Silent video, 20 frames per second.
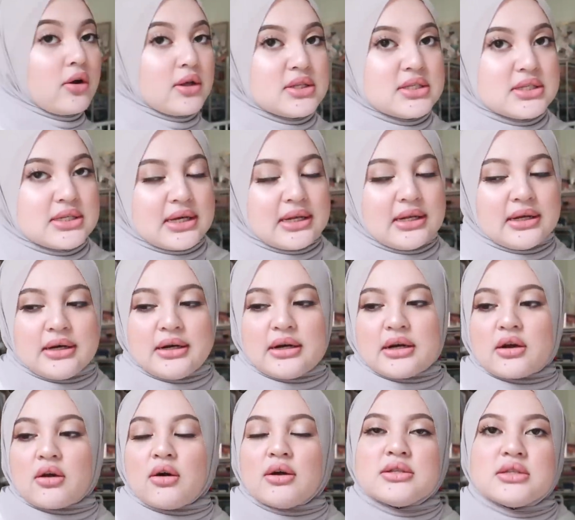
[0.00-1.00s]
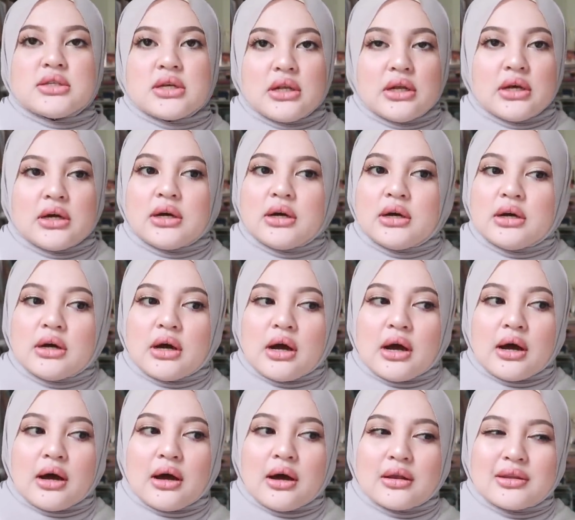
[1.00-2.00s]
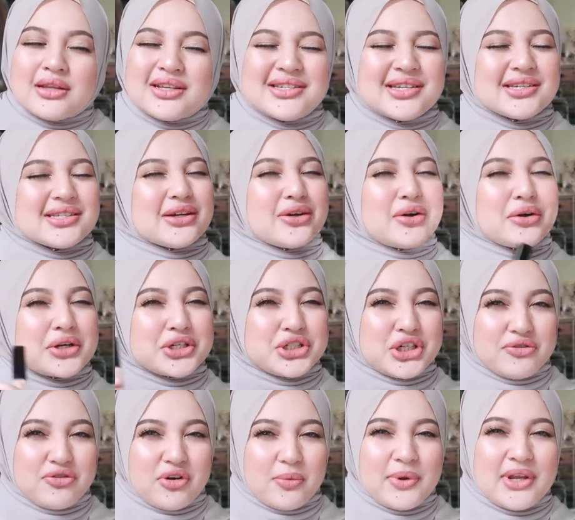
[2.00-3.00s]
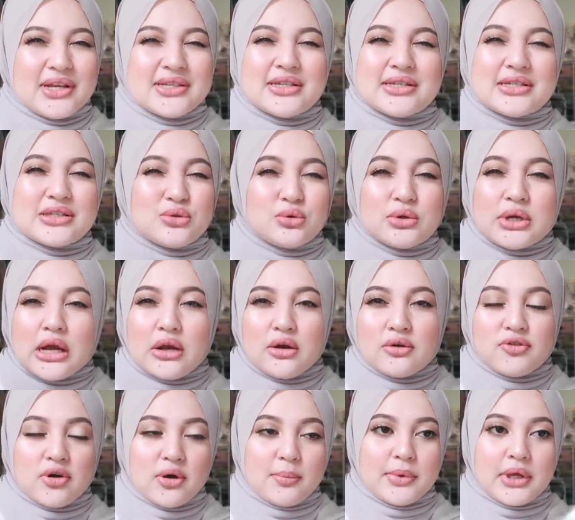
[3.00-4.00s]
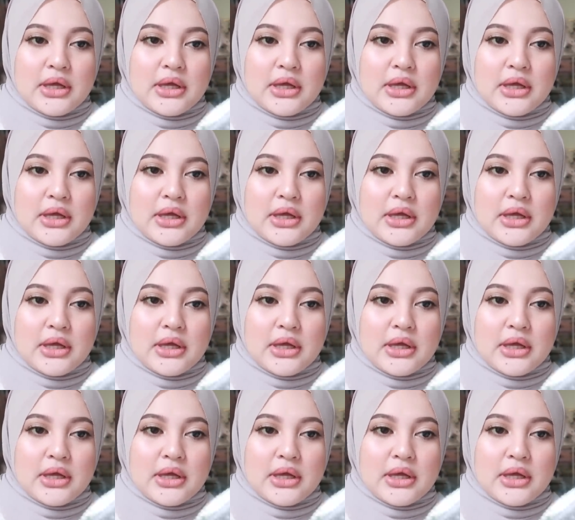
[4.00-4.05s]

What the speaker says: Concealer. Concealer, this is the wrong shade for me. This is too yellow for